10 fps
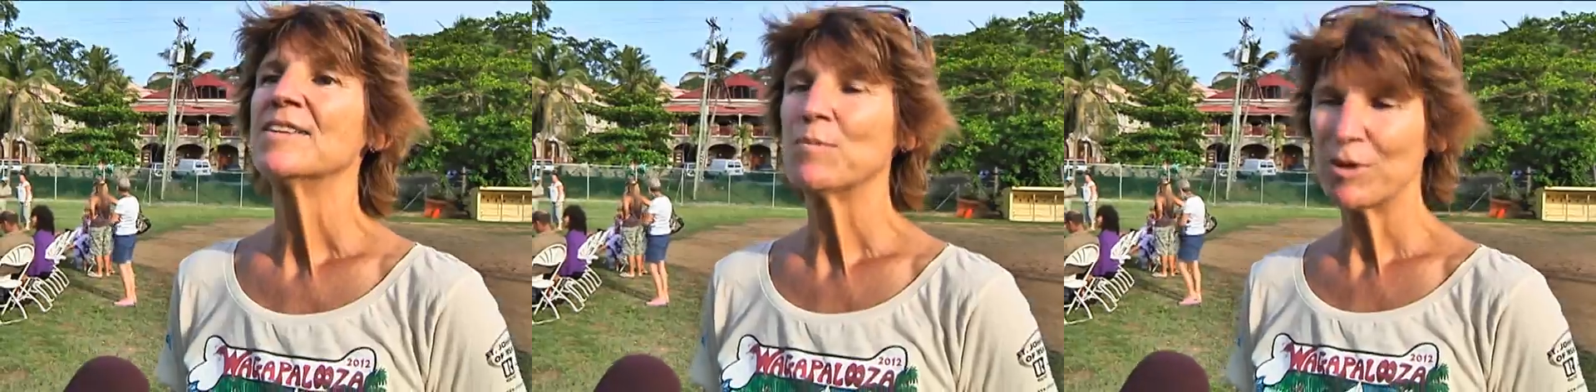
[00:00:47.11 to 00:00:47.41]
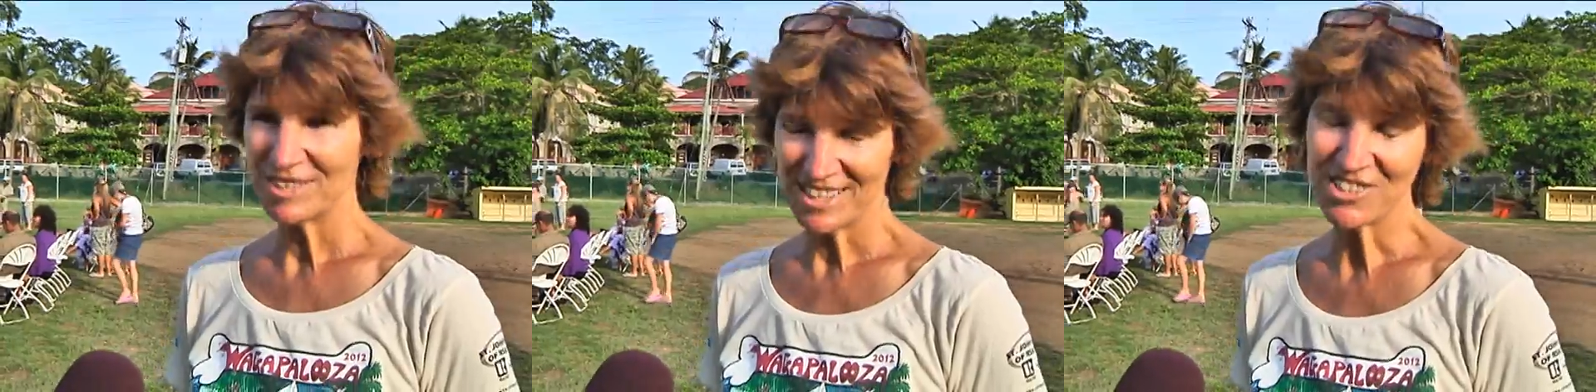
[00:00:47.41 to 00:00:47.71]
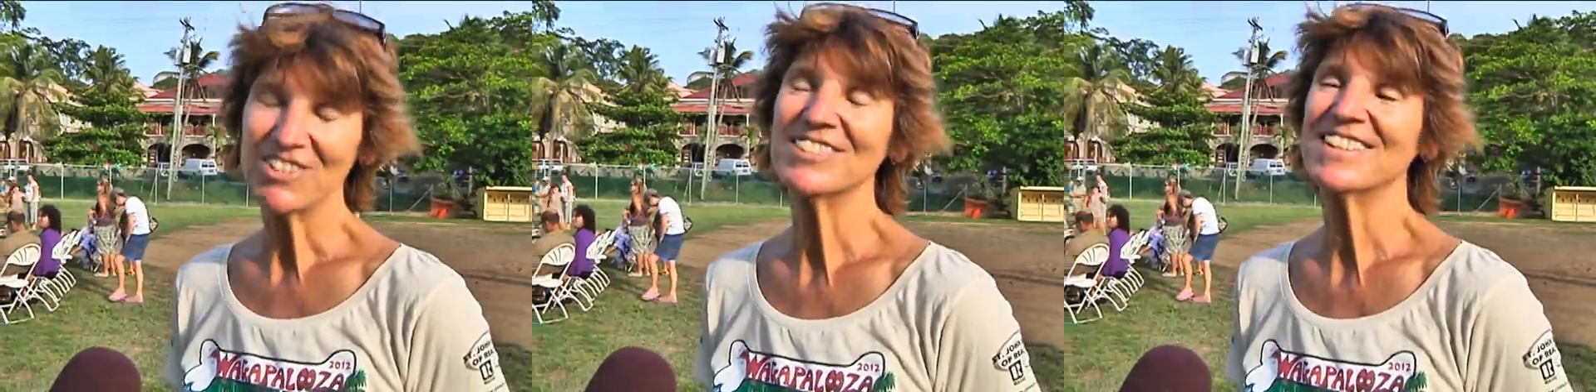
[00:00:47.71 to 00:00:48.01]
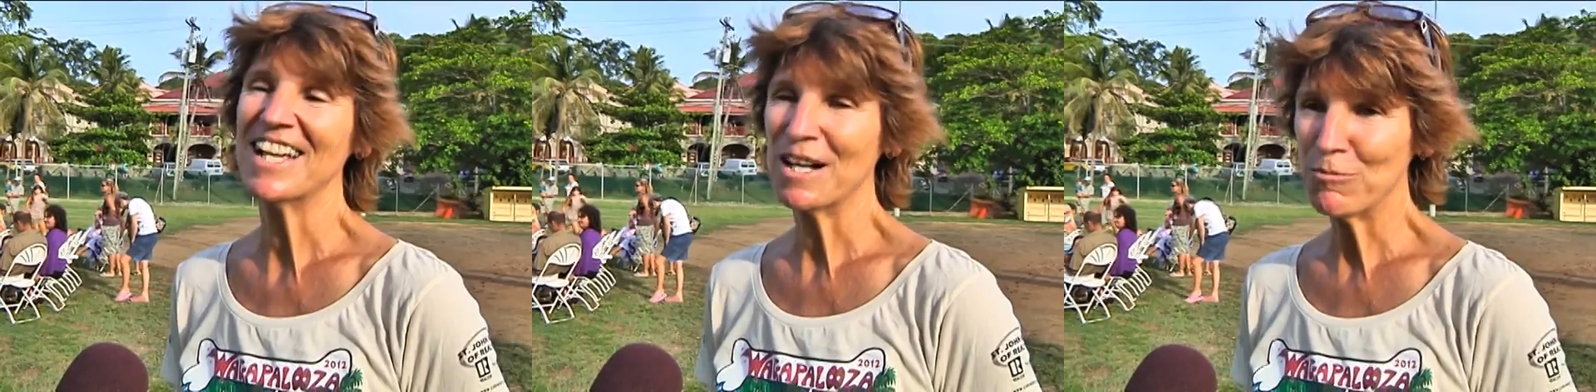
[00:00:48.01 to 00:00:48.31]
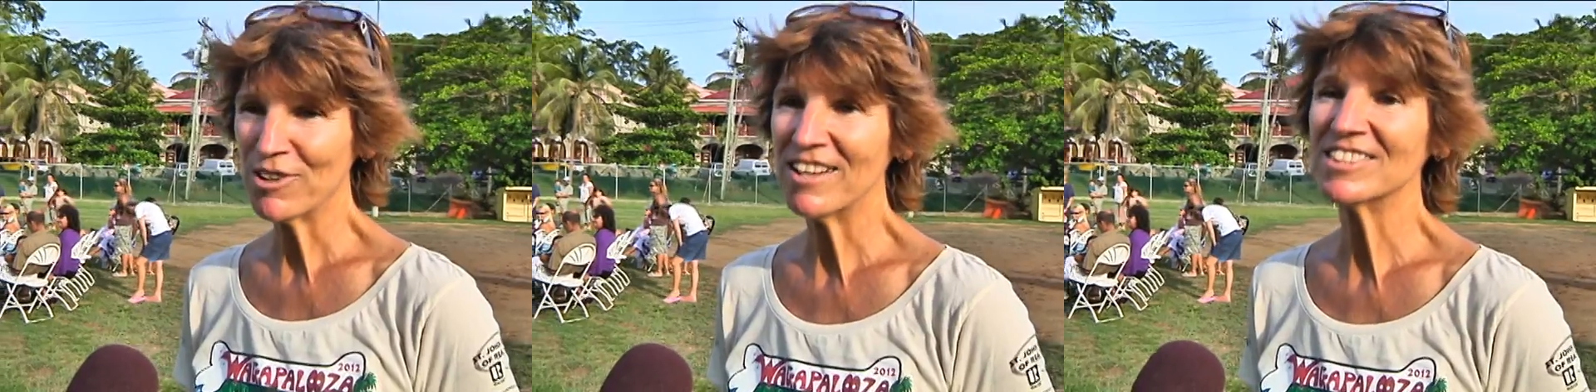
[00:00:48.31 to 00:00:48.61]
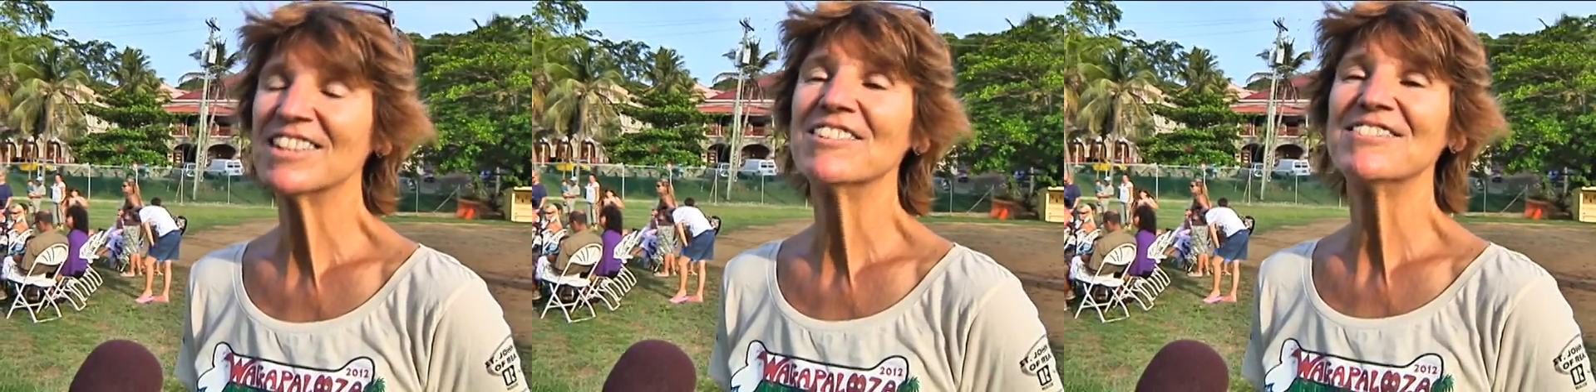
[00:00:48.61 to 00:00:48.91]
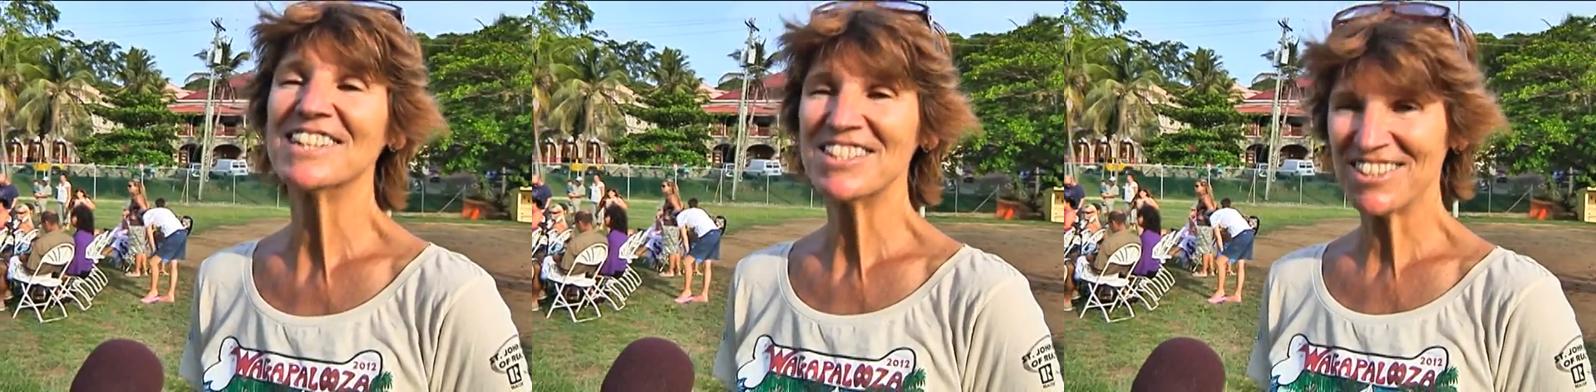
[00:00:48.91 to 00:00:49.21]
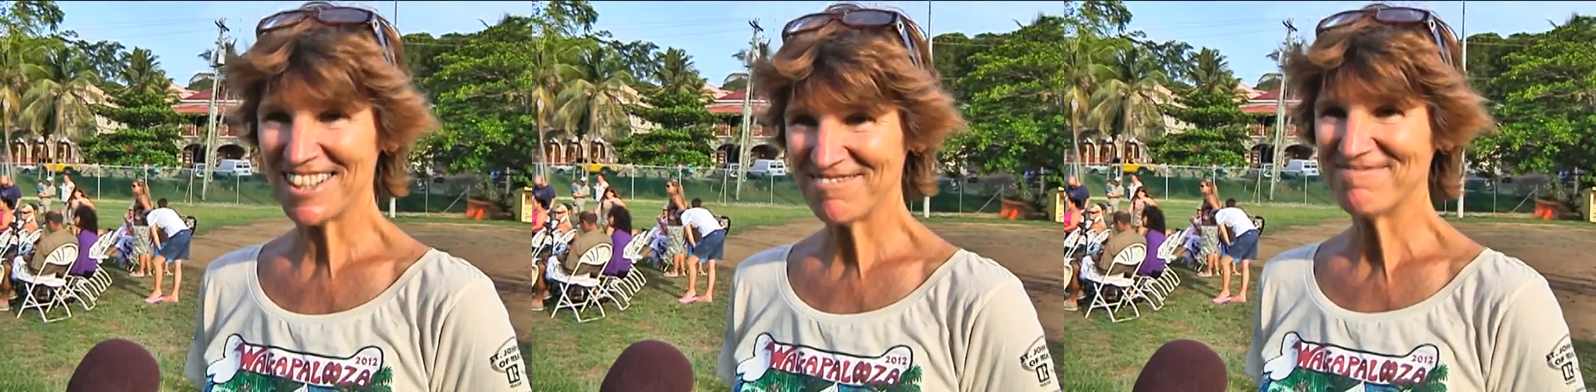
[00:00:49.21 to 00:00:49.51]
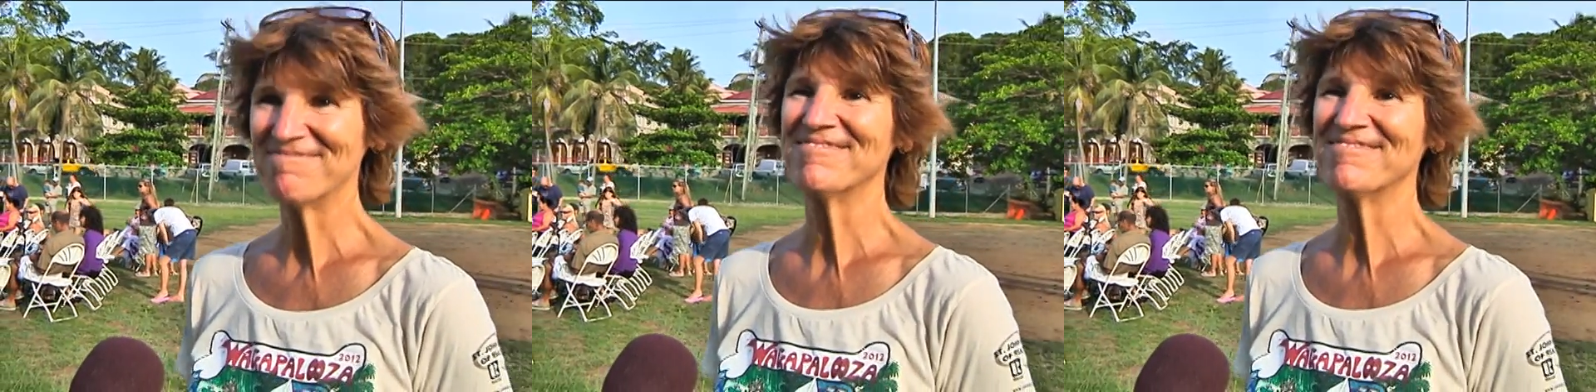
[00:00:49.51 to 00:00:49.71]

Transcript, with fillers: The proceeds go to the Animal Care Center of St. John. The